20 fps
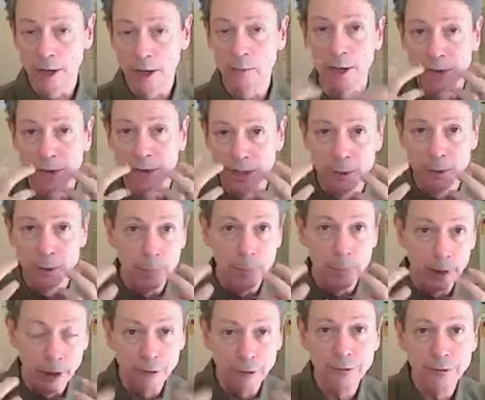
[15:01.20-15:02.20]
We don't need to bare
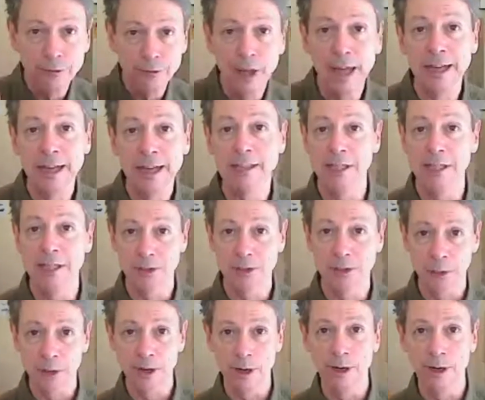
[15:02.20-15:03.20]
our fangs, as it
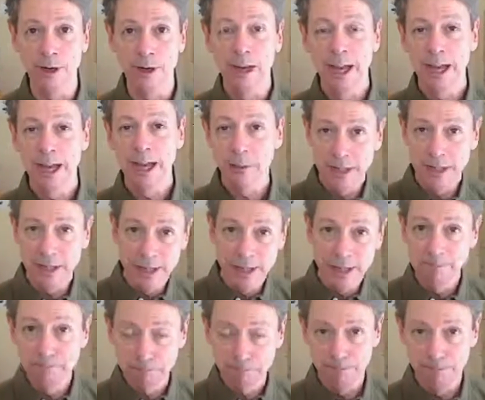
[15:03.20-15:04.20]
were, and we can
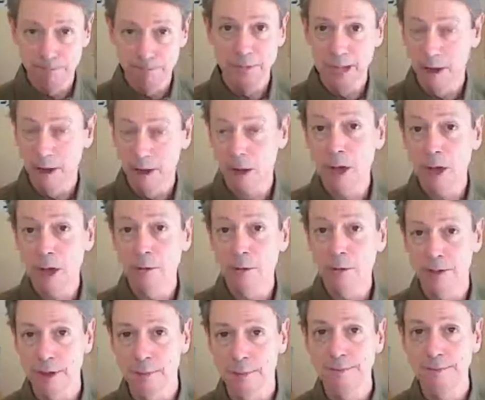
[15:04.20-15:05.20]
get along with
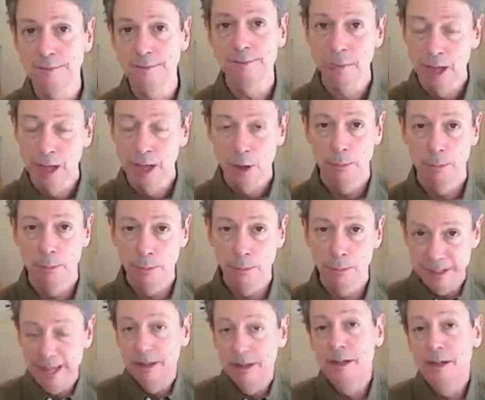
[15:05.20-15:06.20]
them. But we
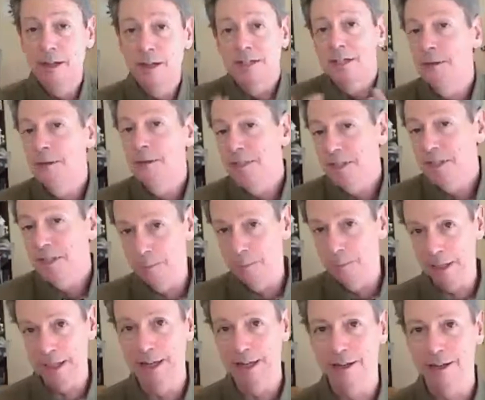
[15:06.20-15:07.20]
cannot
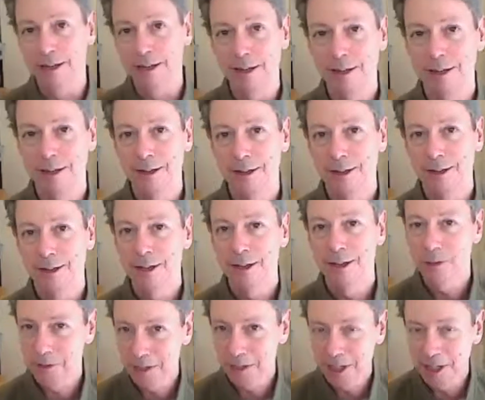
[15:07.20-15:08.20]
self-stimulate it. That was
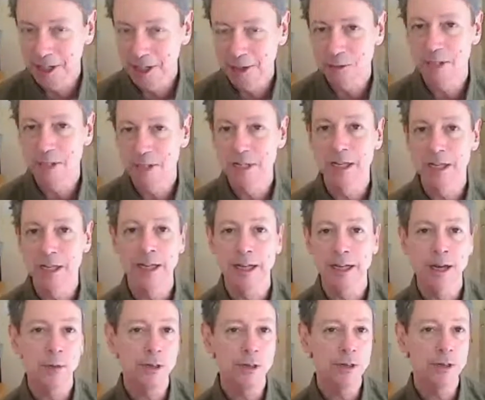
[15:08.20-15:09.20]
very interesting. And I
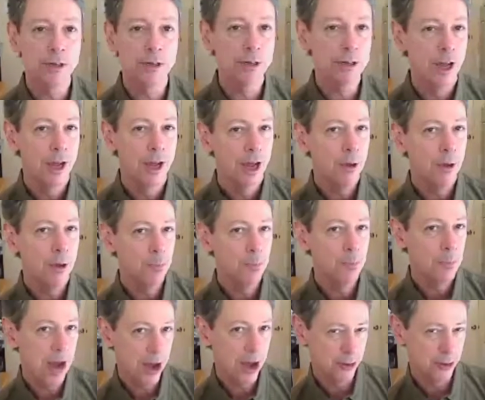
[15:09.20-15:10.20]
wondered
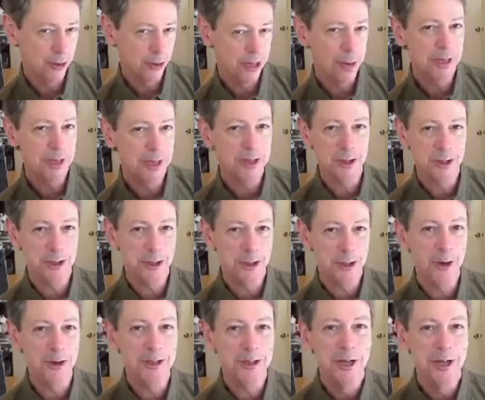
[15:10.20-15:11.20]
about that because, of
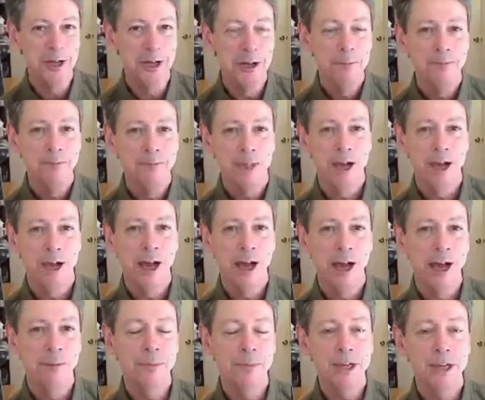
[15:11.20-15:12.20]
course,
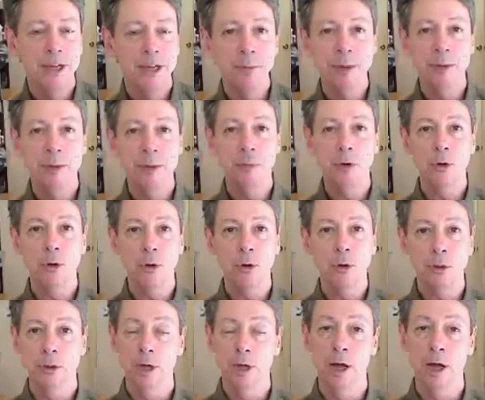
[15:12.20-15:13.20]
uh, many
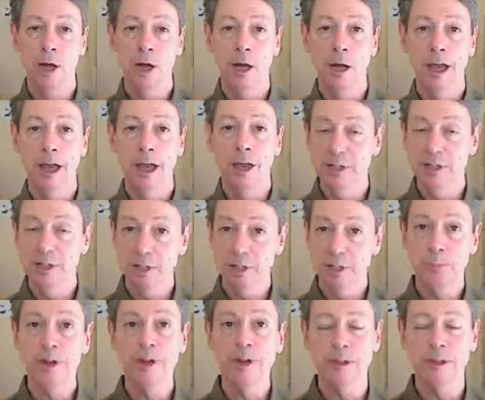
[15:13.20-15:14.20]
people uh, have
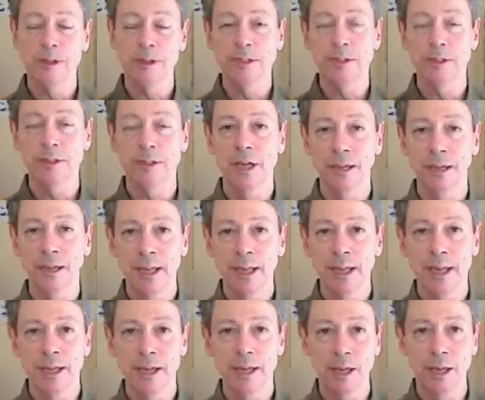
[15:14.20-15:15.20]
experienced that
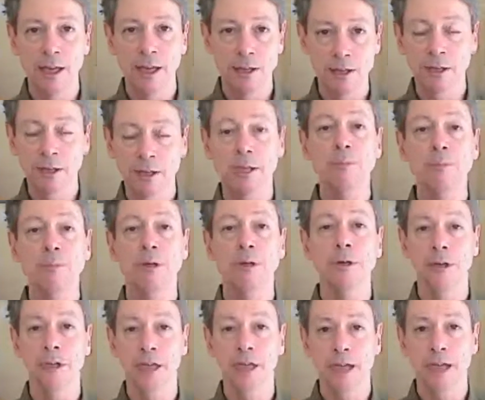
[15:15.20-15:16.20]
they can
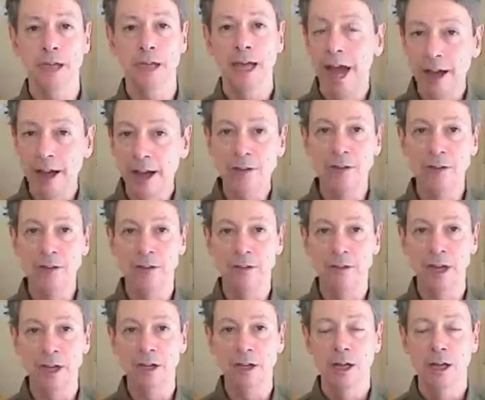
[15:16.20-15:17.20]
deliberately
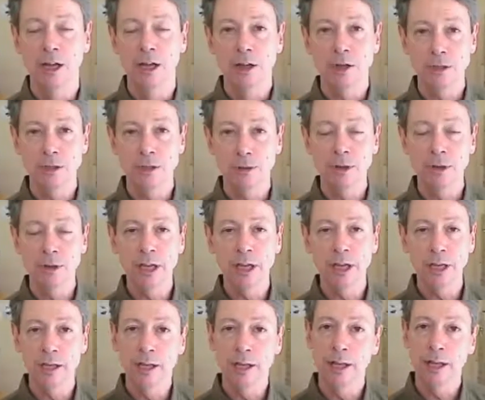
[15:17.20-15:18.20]
activate
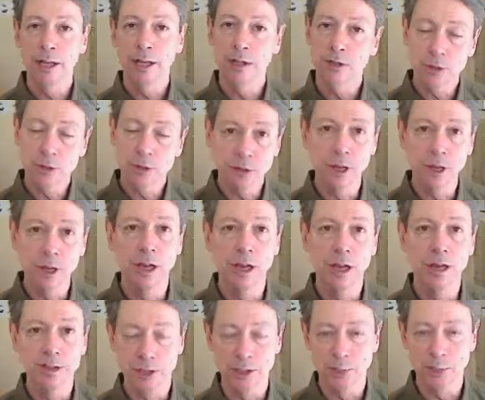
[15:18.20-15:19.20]
certainly an
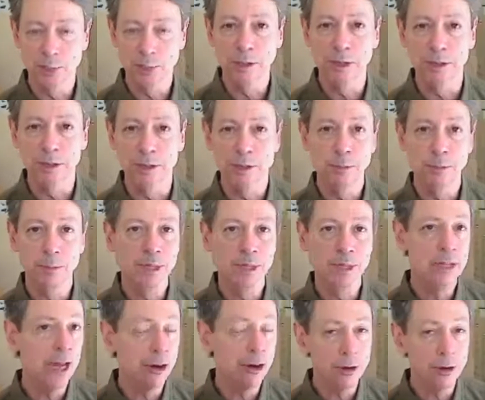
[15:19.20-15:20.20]
internalized experience of being
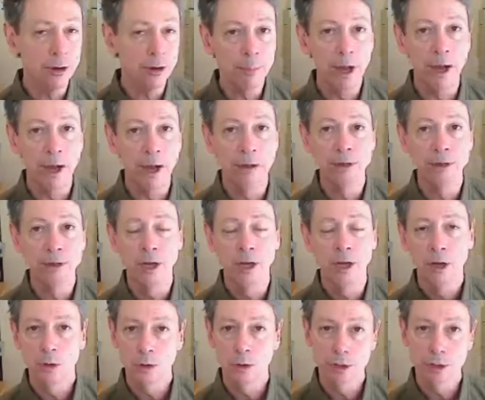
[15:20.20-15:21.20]
cared about
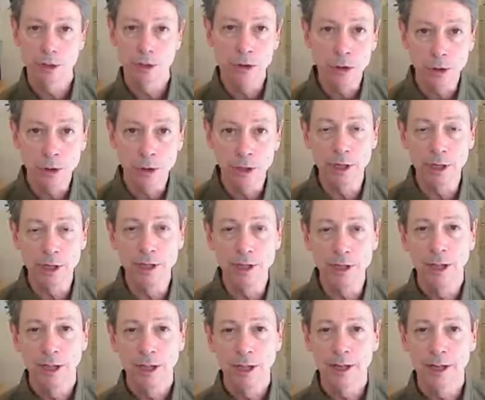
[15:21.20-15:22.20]
or included
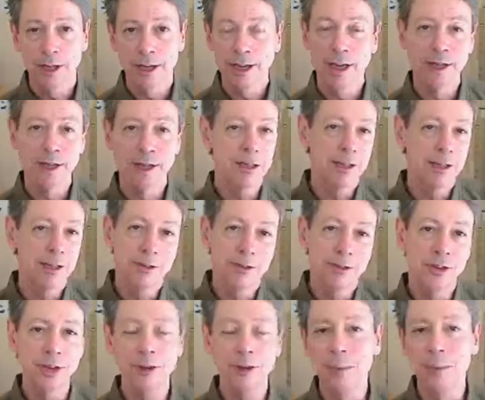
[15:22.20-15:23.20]
like I can
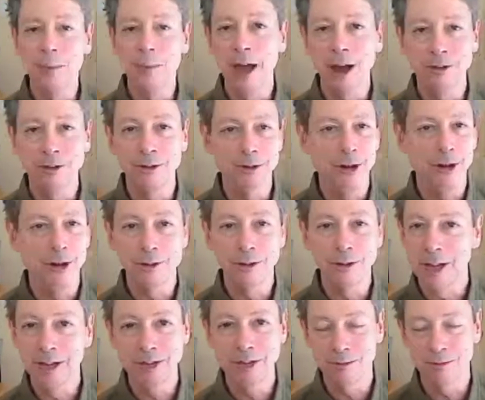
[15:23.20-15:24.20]
think about all
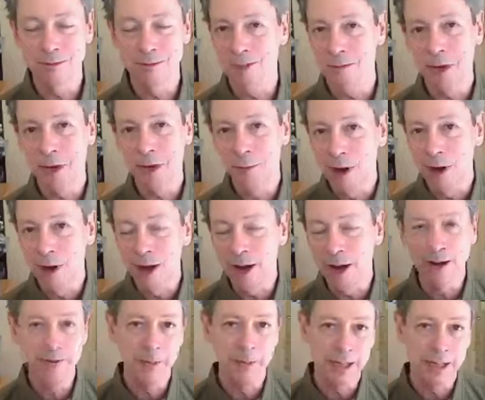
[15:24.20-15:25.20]
kinds of things, my
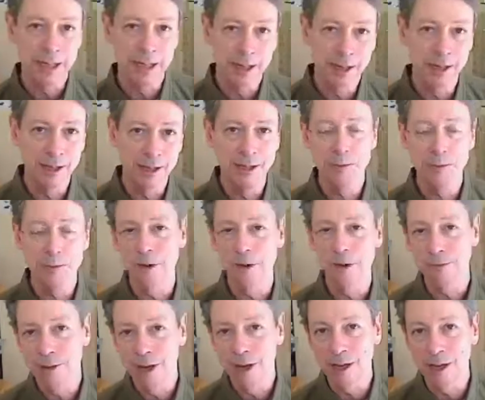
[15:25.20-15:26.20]
wife, my kids, my
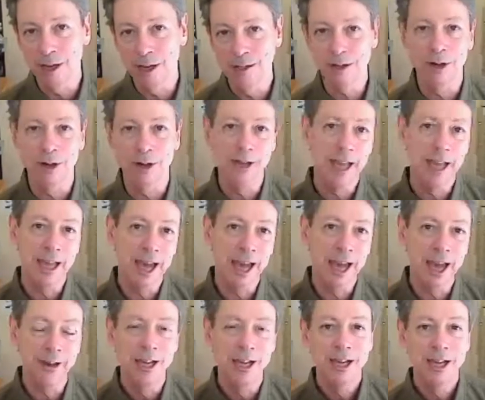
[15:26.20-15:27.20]
friends, our
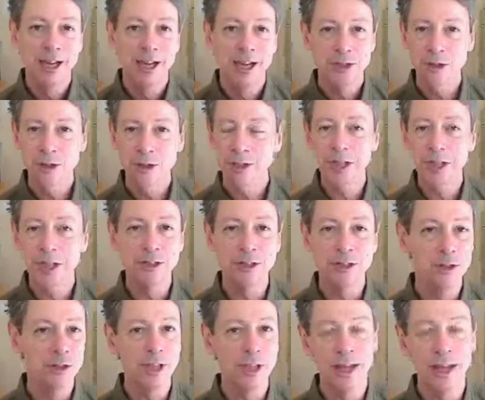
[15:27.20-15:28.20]
cat. As soon as I
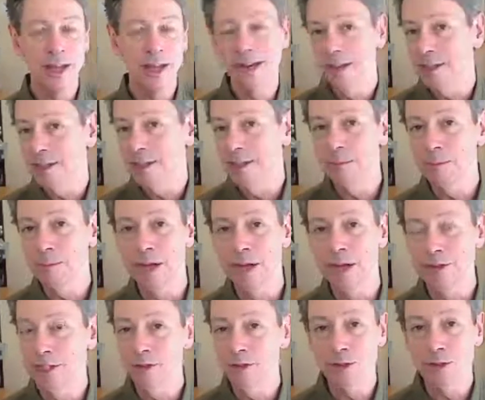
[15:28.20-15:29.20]
do that, I can think about
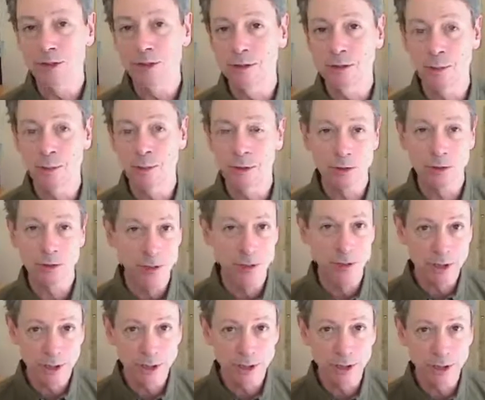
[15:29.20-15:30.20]
teachers, spiritual
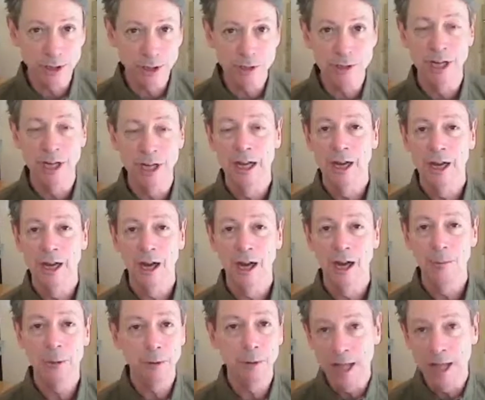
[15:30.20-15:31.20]
teachers, uh,
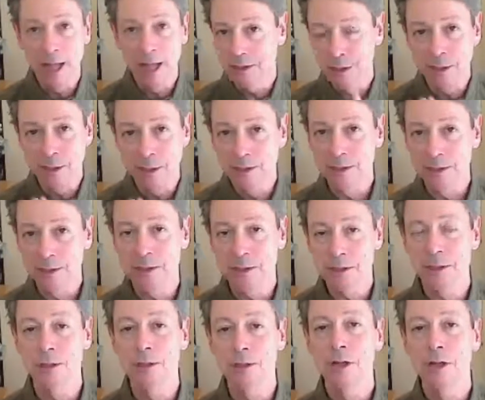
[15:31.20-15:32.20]
people ask about this
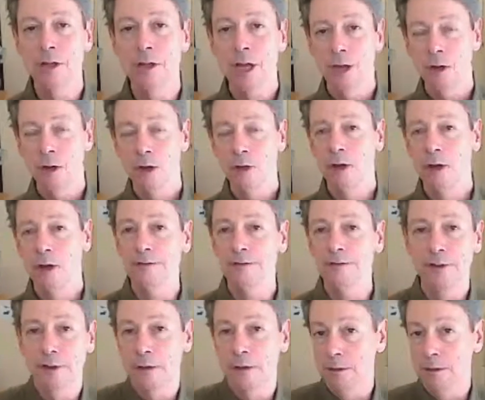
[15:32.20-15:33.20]
too, who I
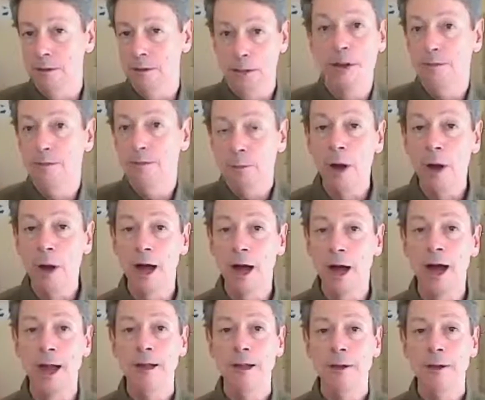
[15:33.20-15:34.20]
feel loved
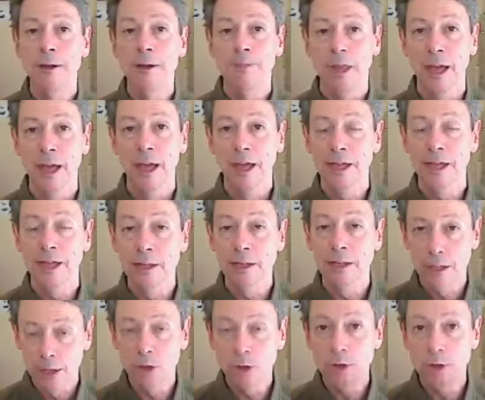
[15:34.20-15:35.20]
by. I can, in
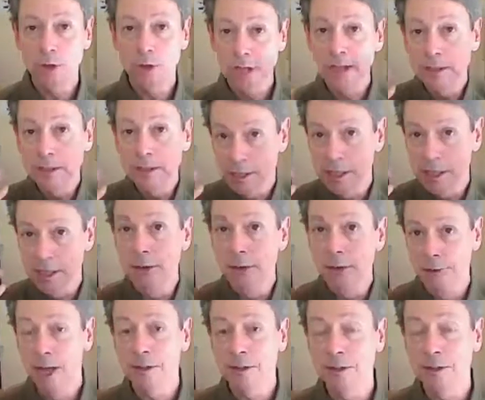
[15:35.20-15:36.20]
other words, I can
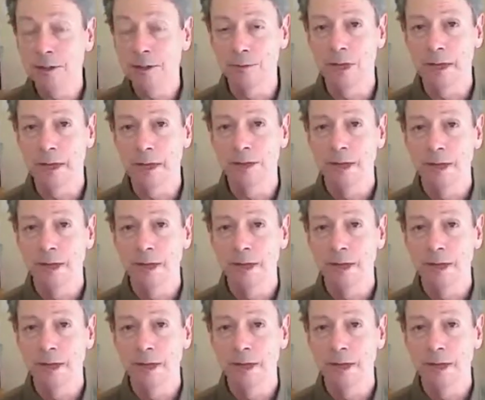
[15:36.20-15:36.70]
self-activate